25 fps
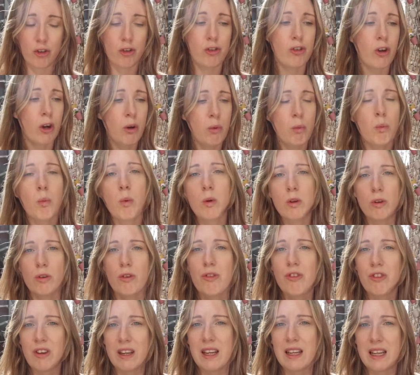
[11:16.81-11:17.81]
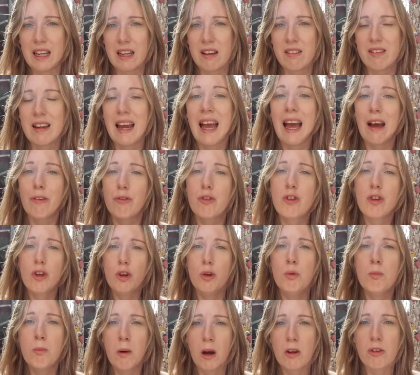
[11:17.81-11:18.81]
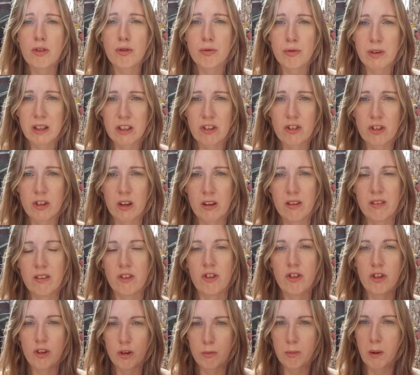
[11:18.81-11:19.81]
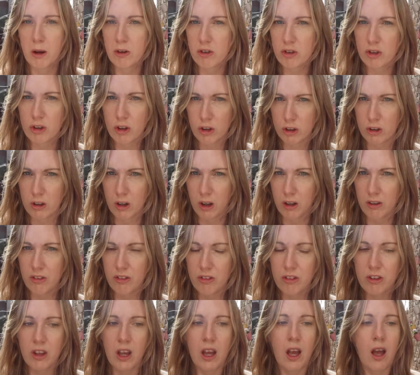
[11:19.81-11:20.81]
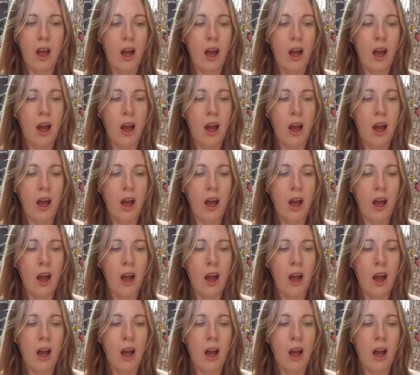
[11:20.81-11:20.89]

You don't want your seedlings to have too much richness and too much goodness.